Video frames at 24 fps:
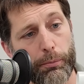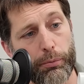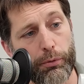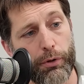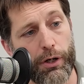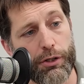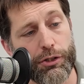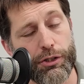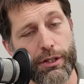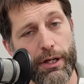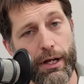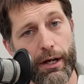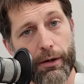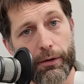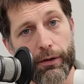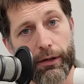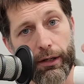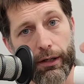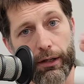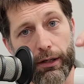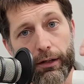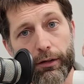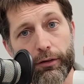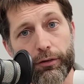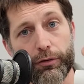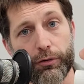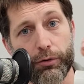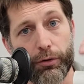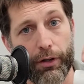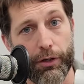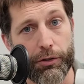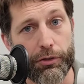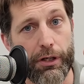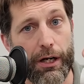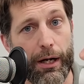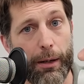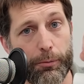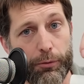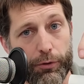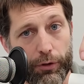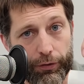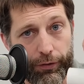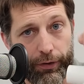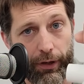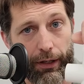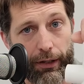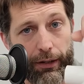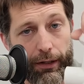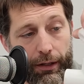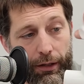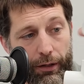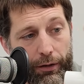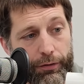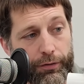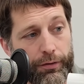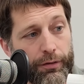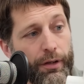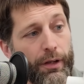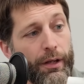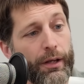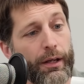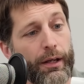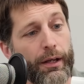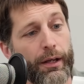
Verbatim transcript: a brush down into the trap just like this,